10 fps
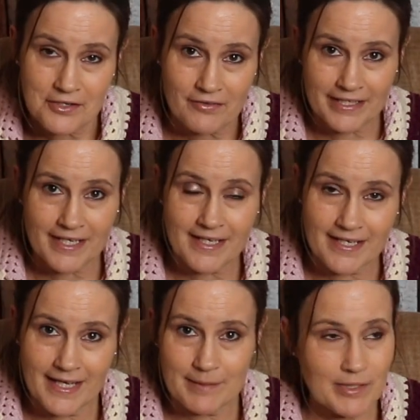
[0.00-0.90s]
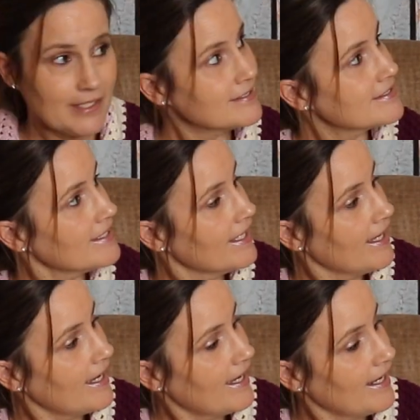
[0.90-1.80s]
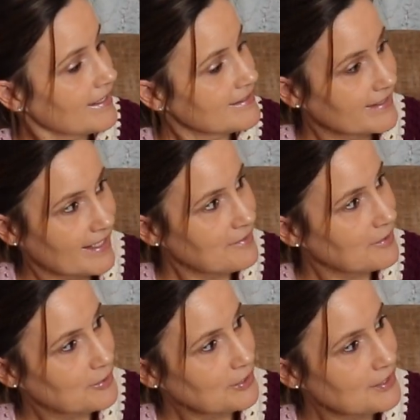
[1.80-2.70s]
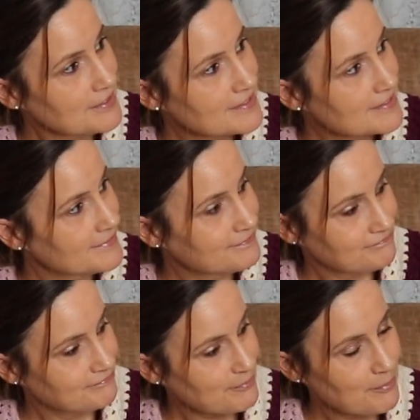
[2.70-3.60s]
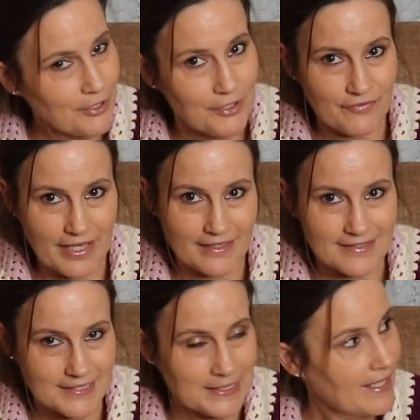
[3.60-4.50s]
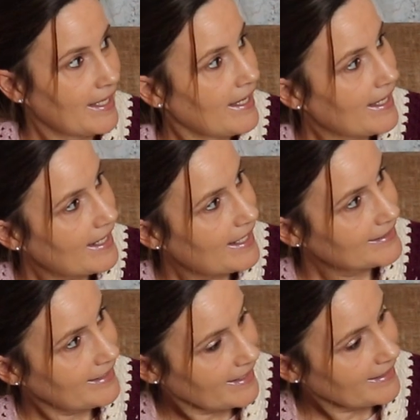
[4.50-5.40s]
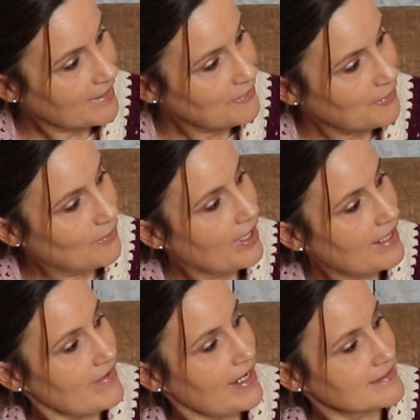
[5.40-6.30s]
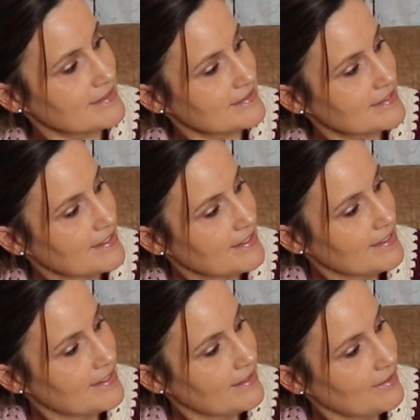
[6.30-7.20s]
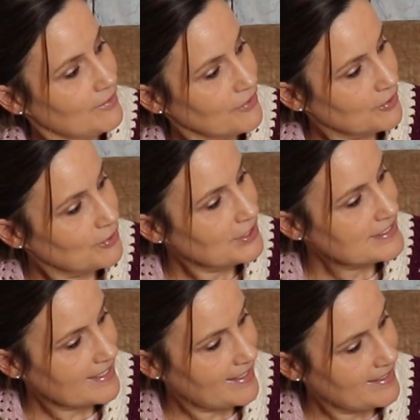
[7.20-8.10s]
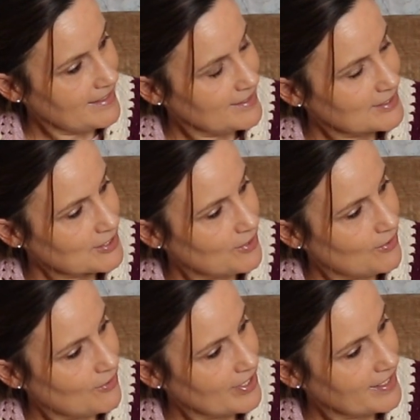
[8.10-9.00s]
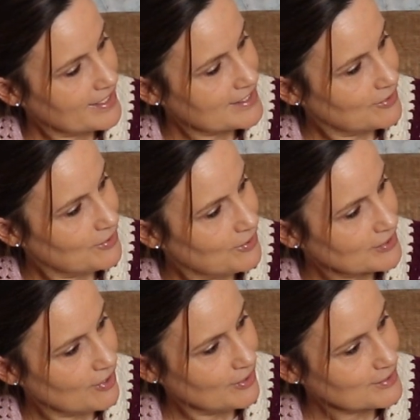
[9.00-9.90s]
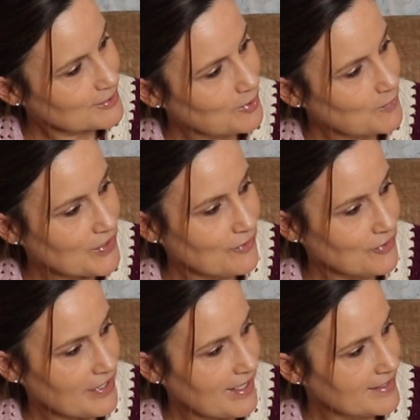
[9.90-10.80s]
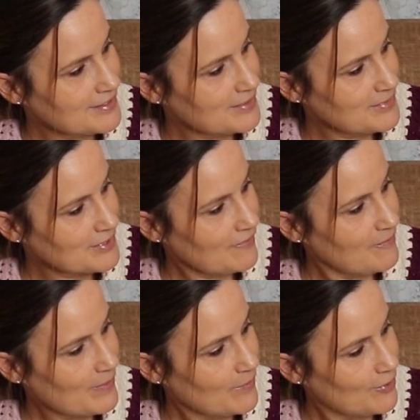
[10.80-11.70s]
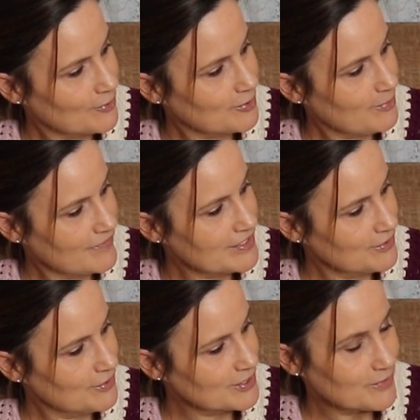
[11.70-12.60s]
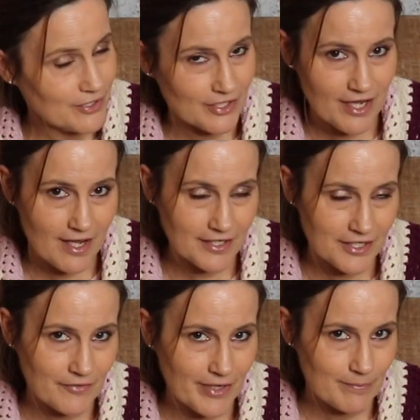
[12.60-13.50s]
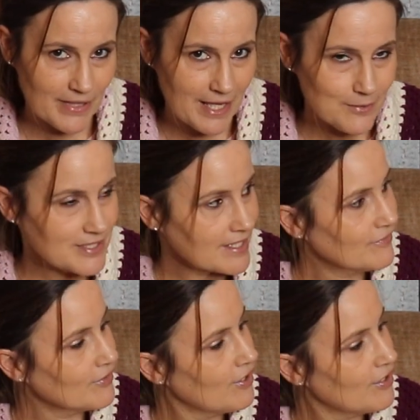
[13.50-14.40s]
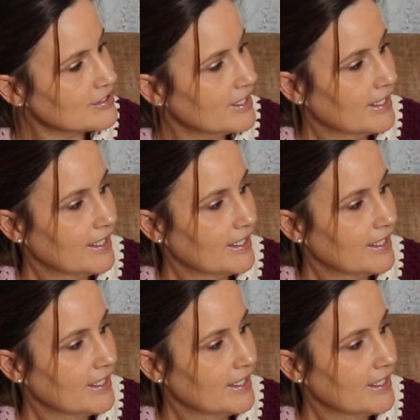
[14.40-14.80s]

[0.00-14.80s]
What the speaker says: Granny capelet, and again the colours perfect. And yet again though, I've added other colours in, so it goes also with other items of my wardrobe. Obviously goes with the khaki green blouse that I've got.